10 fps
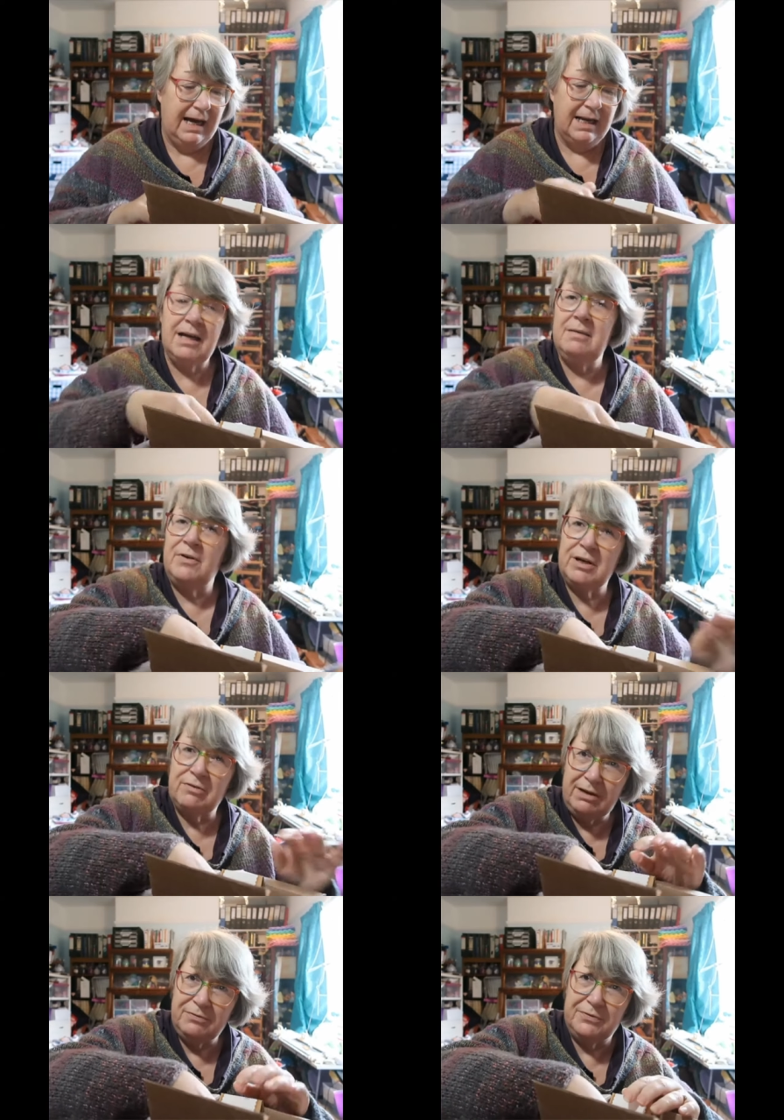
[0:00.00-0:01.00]
and I am very
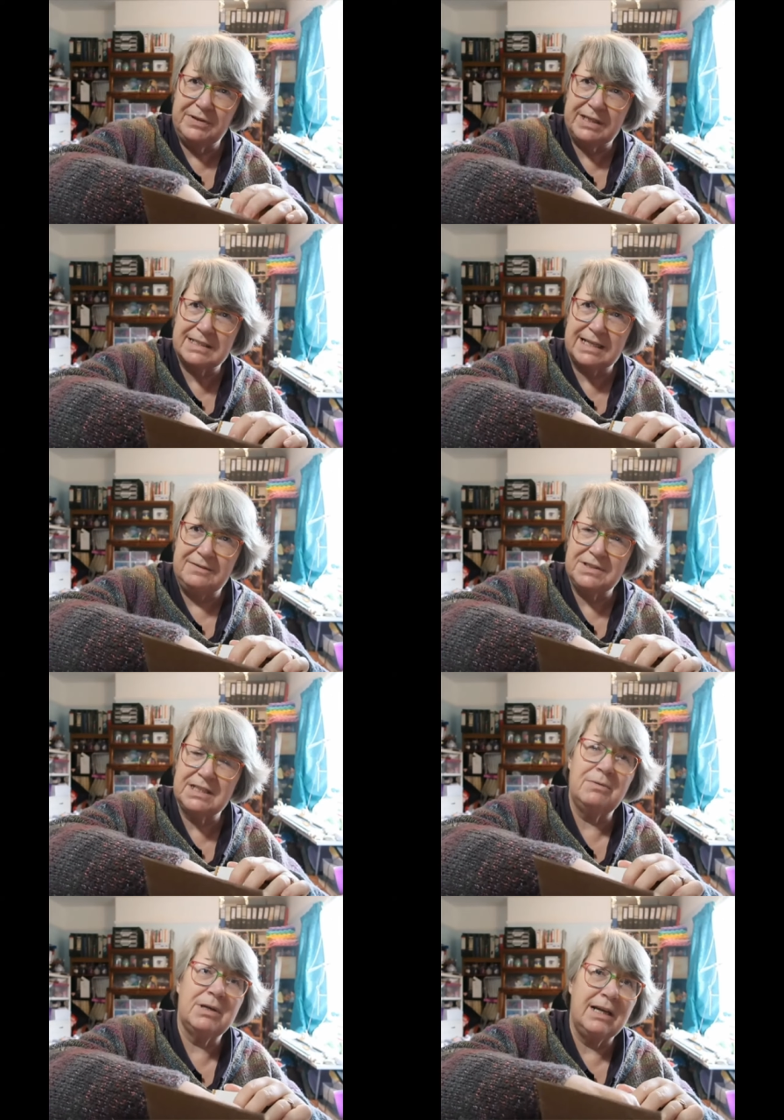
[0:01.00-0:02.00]
grateful for this gift,
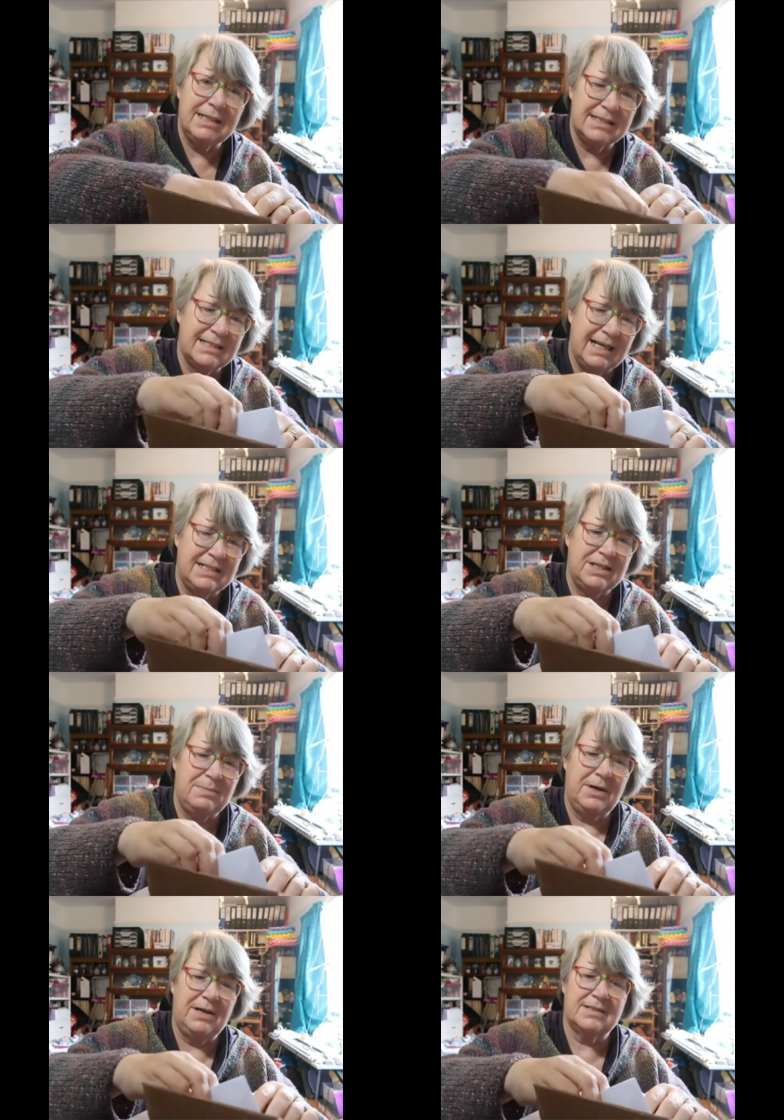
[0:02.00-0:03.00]
and I would like to say to
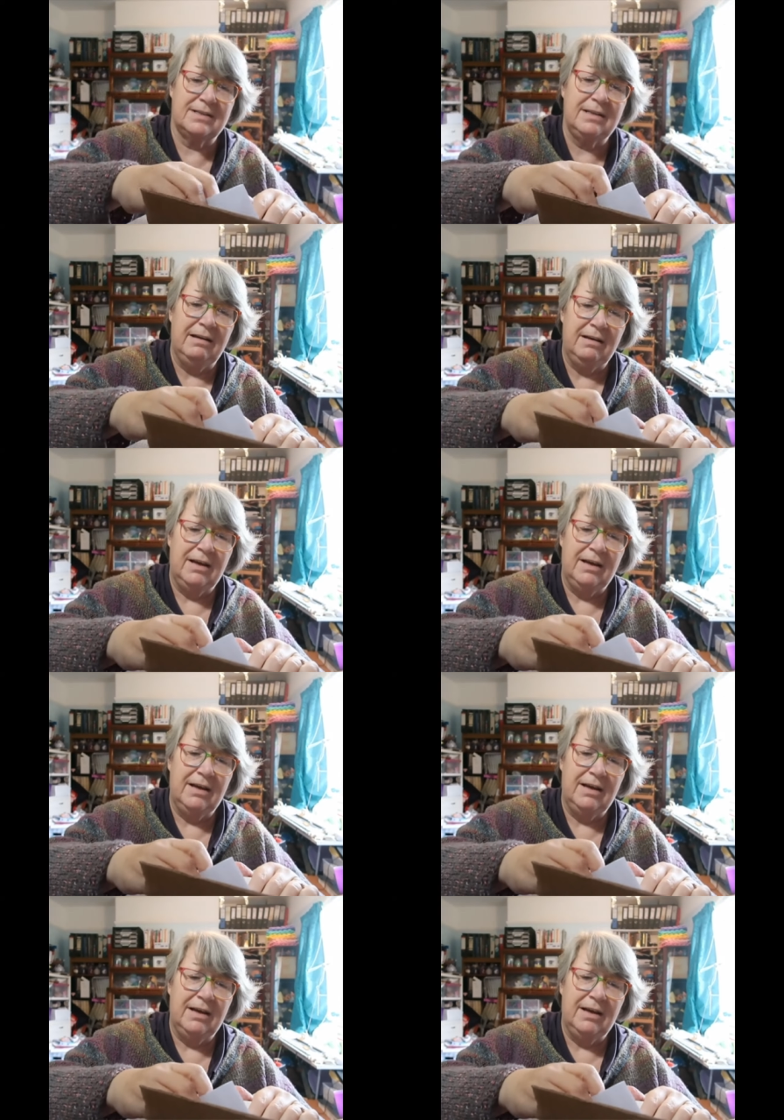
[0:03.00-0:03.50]
the person,